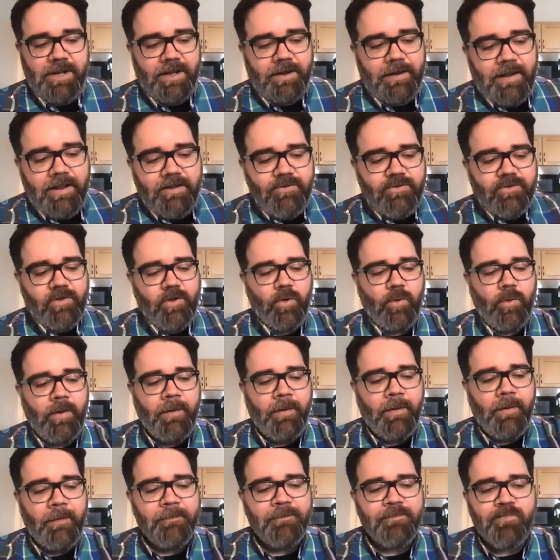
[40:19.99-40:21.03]
And so
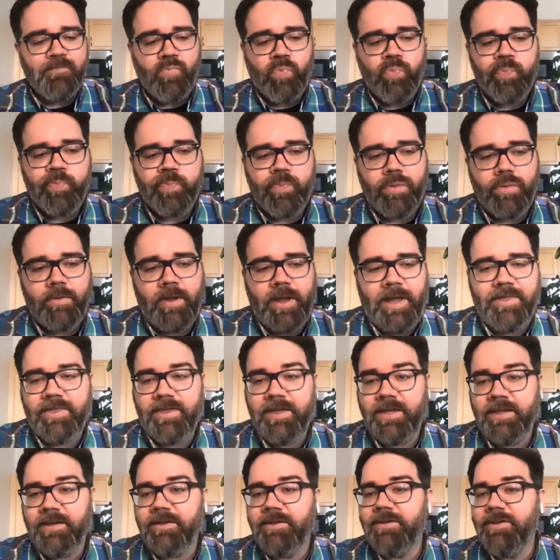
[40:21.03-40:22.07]
I think,
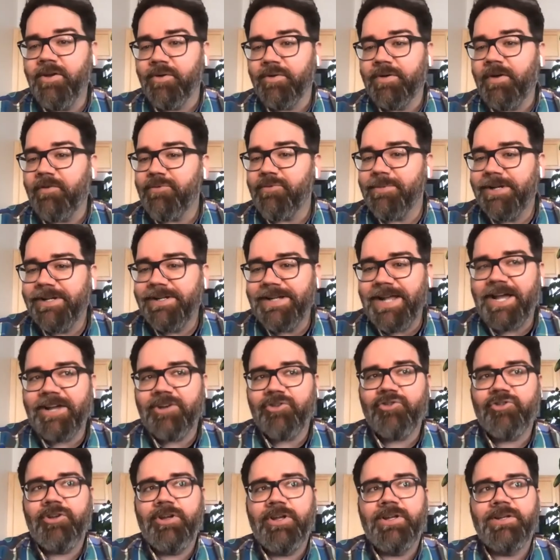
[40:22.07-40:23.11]
government
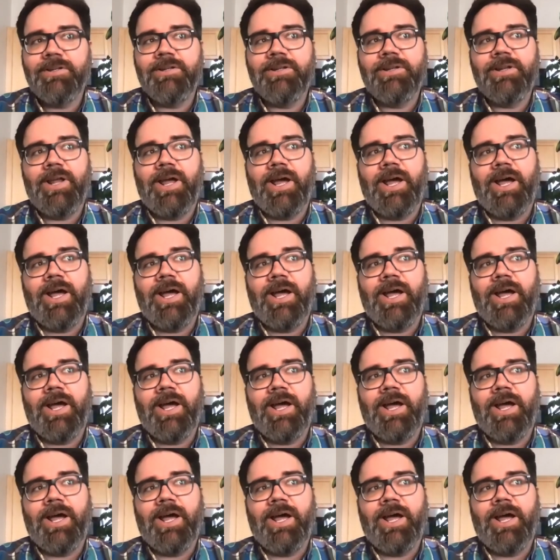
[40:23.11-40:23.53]
inaction